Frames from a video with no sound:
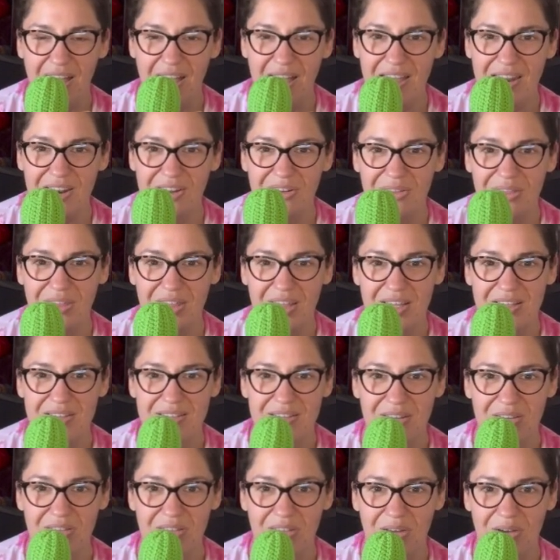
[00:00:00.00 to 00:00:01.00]
I don't think
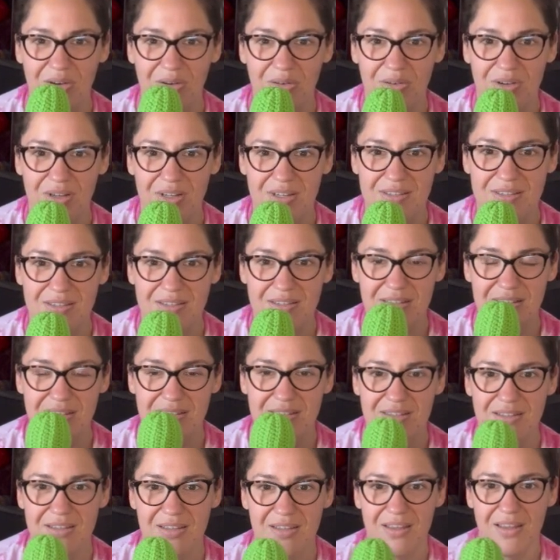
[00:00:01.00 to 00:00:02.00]
so though, because
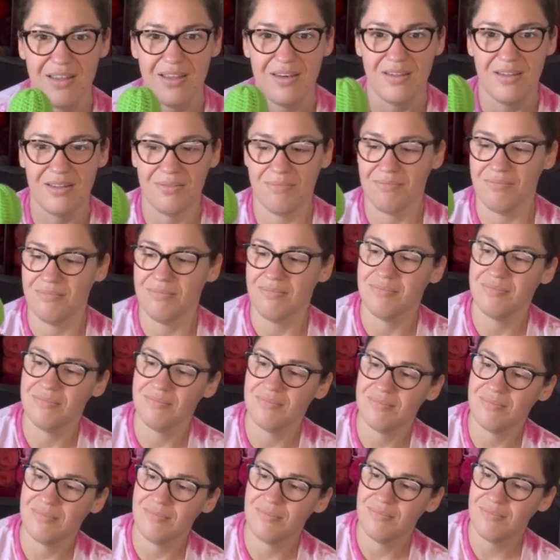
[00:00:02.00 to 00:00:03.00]
it's kind of
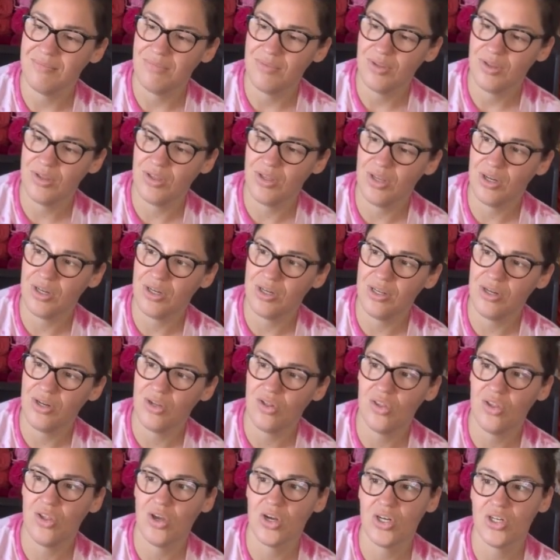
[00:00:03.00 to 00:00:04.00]
in a
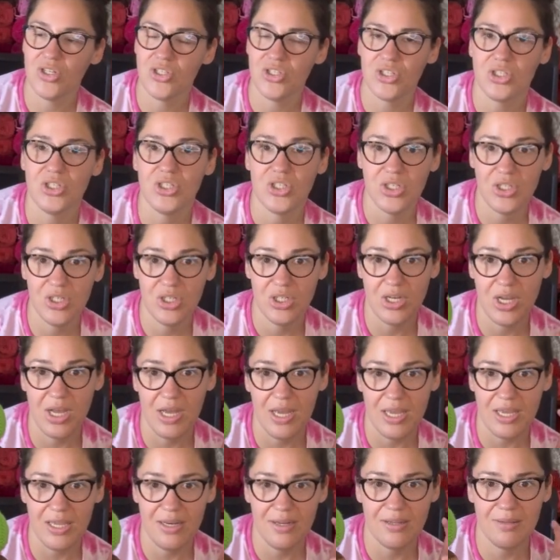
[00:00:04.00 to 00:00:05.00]
larger
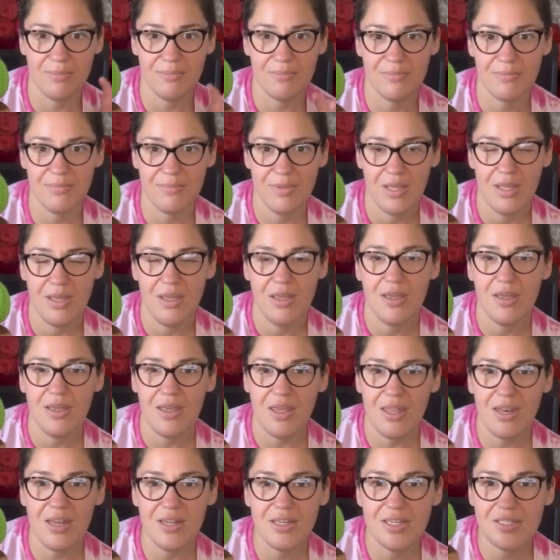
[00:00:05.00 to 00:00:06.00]
item,
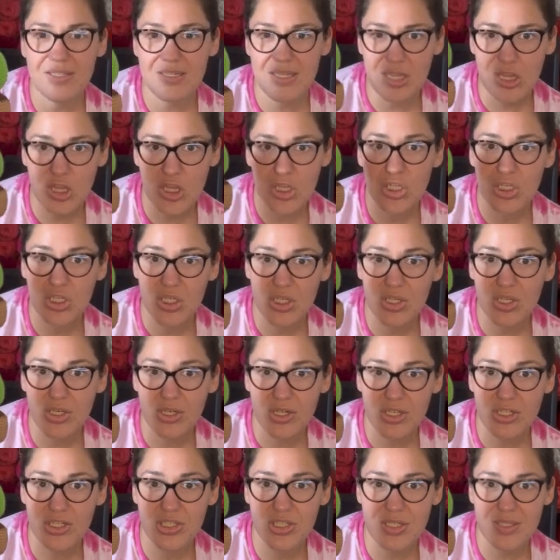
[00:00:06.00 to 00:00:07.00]
and it doesn't look
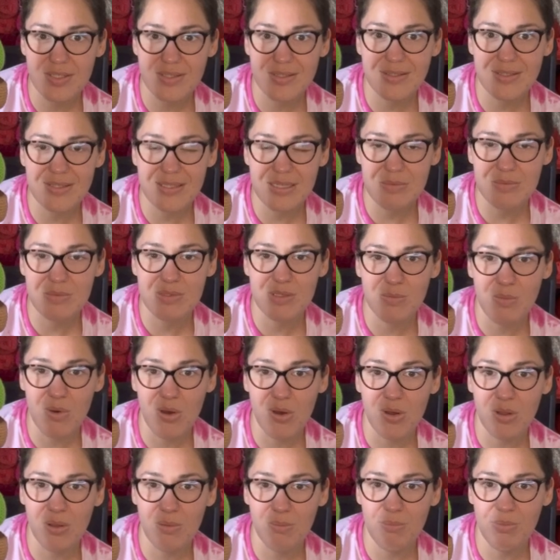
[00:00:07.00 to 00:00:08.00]
large because it seems
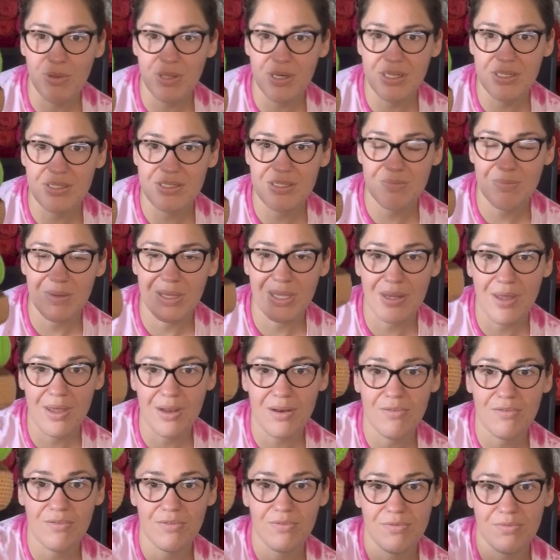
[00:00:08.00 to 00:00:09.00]
small, but it's made out
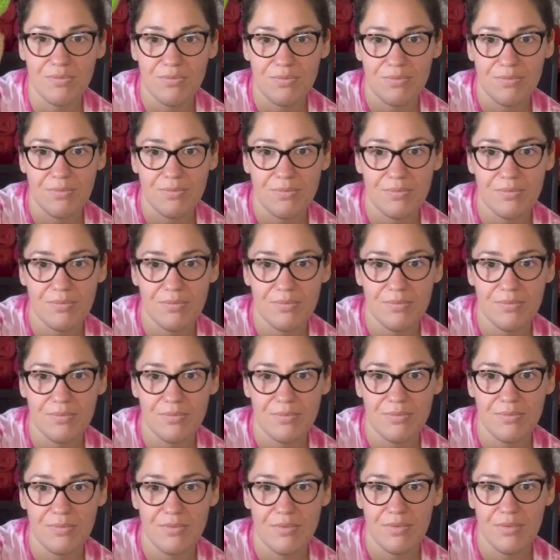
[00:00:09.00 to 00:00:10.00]
of
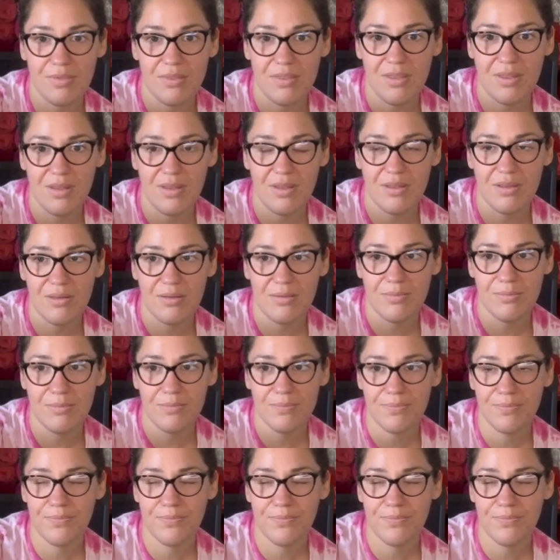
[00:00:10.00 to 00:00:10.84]
the